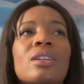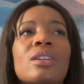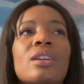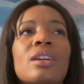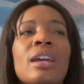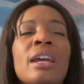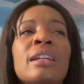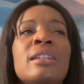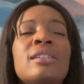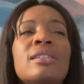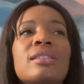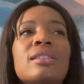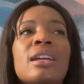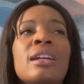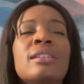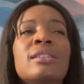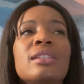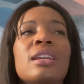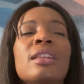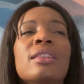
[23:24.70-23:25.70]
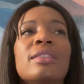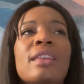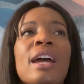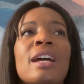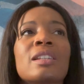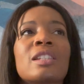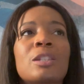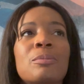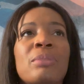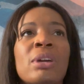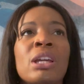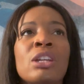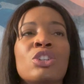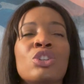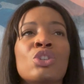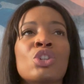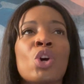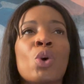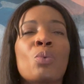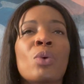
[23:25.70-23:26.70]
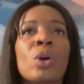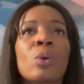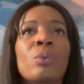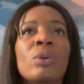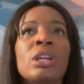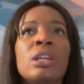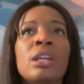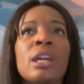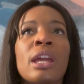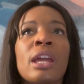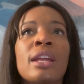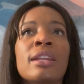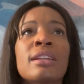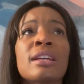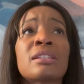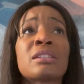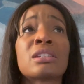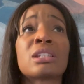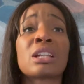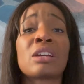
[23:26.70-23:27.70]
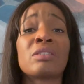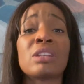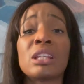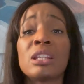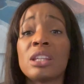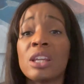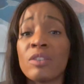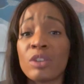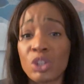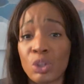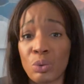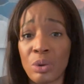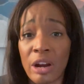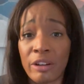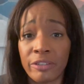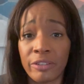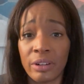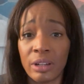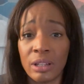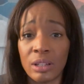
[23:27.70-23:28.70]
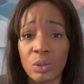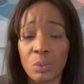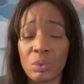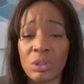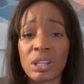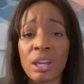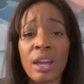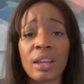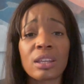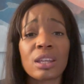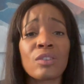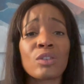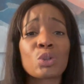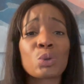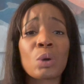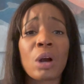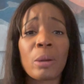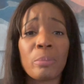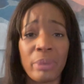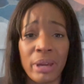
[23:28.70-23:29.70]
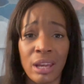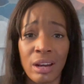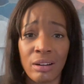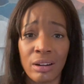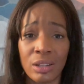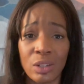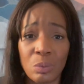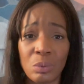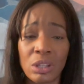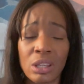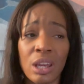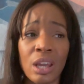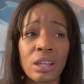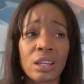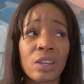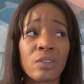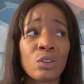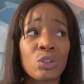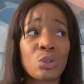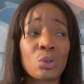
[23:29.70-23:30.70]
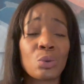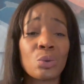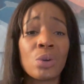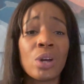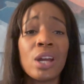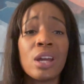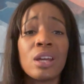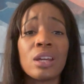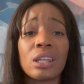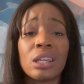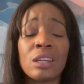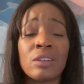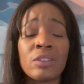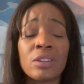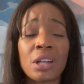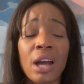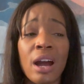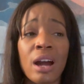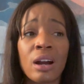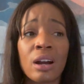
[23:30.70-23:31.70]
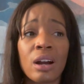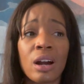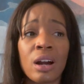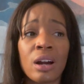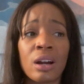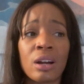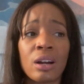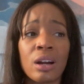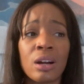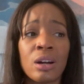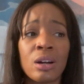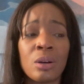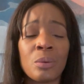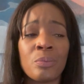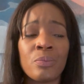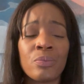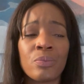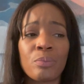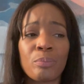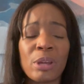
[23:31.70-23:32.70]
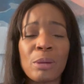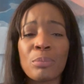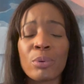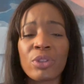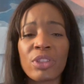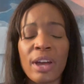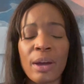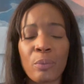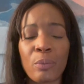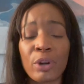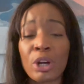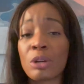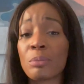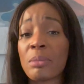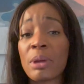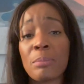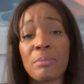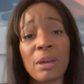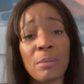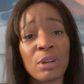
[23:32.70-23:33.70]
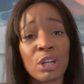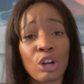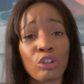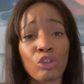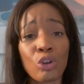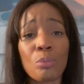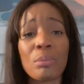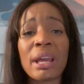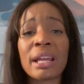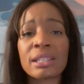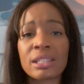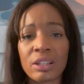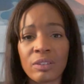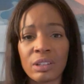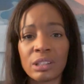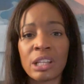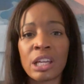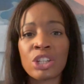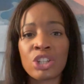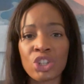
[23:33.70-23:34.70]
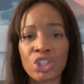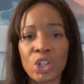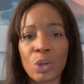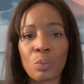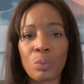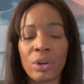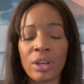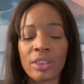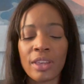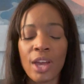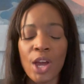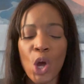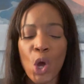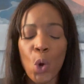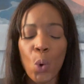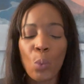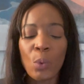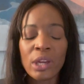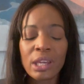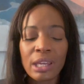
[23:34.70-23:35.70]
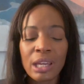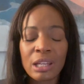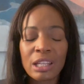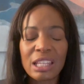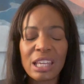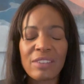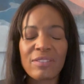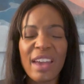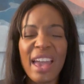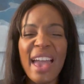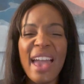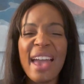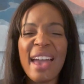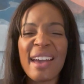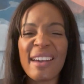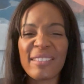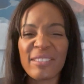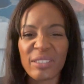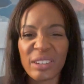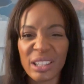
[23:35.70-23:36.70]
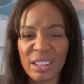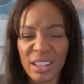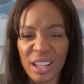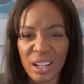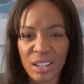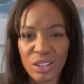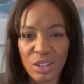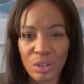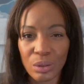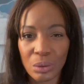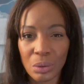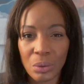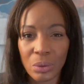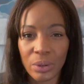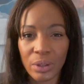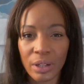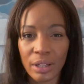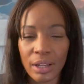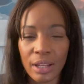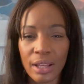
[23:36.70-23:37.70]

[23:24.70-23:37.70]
it's in that space, where we can't necessarily give it to our friends. We can't give it to our parents. We can't give it to even our people that we're maybe in a romantic relationship with. We can give everything to the Lord.